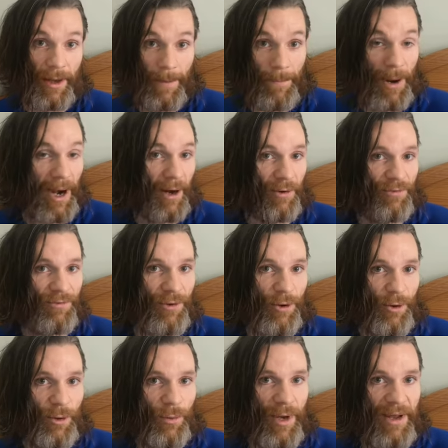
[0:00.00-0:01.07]
park
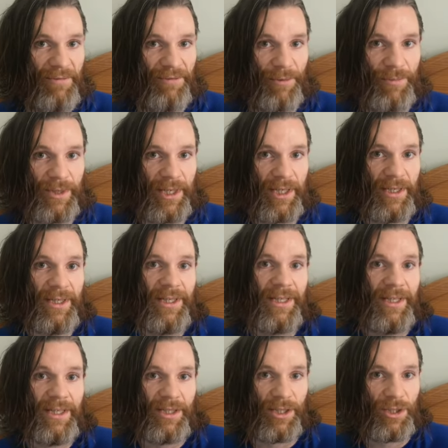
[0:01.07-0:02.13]
further away from the
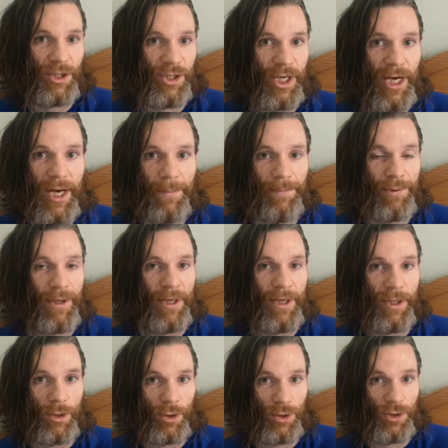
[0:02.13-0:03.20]
shop,
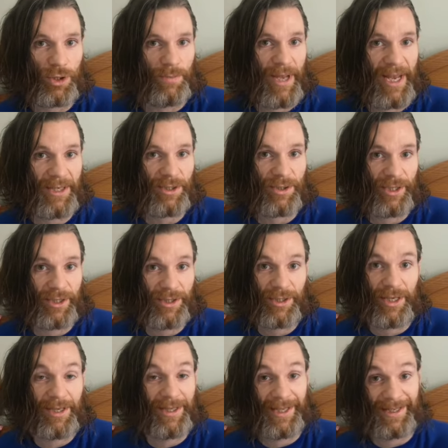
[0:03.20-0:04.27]
go some extra
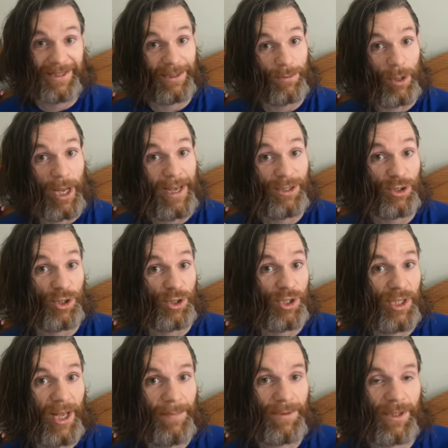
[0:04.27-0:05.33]

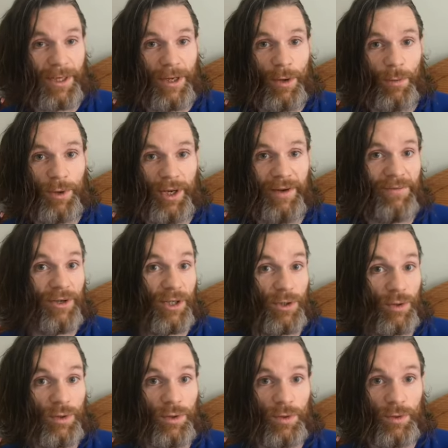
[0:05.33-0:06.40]
steps with everything
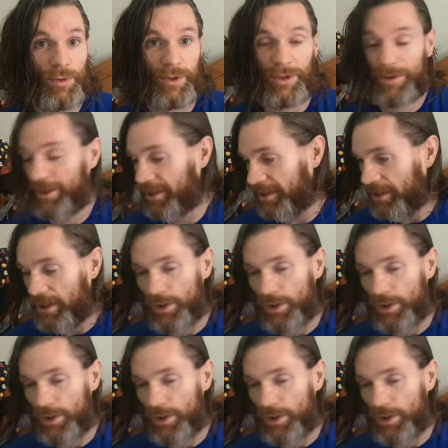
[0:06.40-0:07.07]
you do.